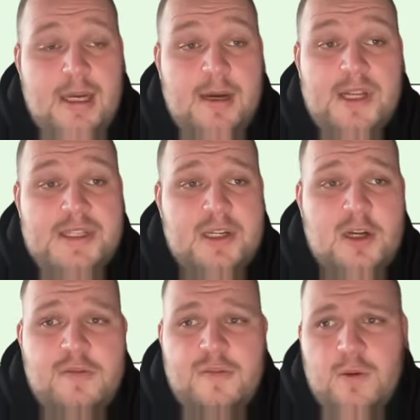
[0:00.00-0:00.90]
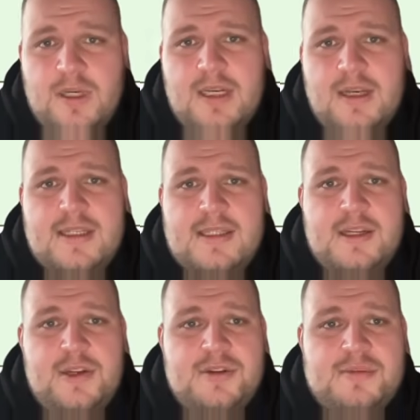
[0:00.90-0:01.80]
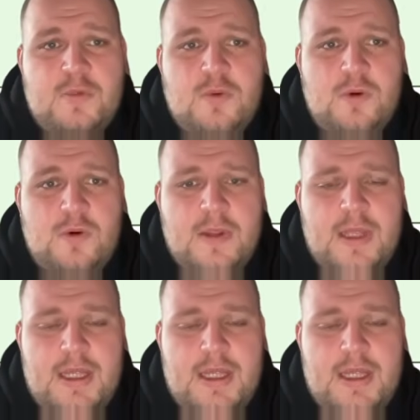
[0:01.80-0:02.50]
As I go forward, I'd like to use more